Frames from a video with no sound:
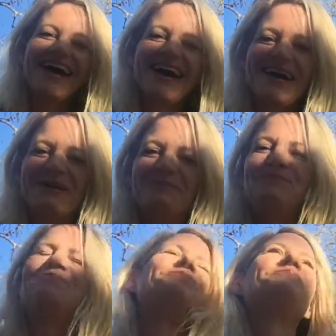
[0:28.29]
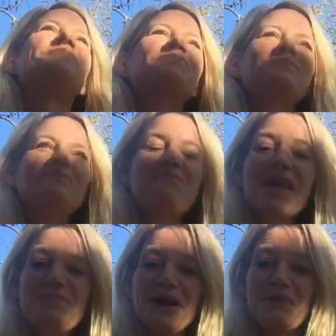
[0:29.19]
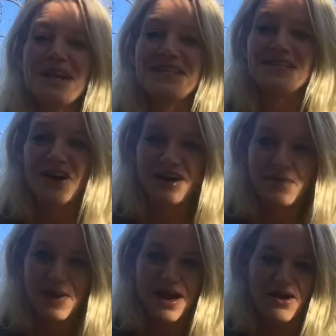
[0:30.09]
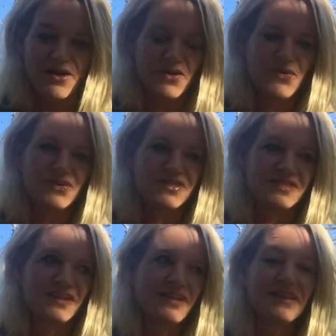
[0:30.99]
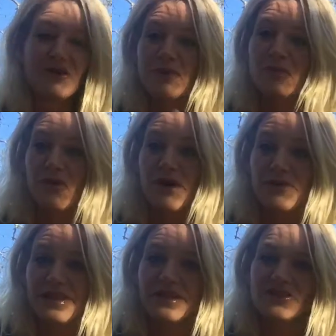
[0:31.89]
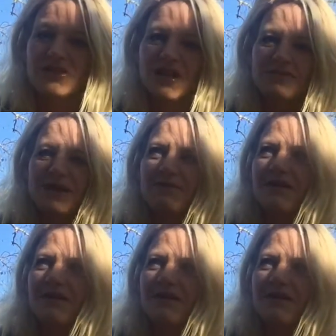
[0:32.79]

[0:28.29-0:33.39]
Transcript: But I wanted to talk about a little bit more on relationships. I've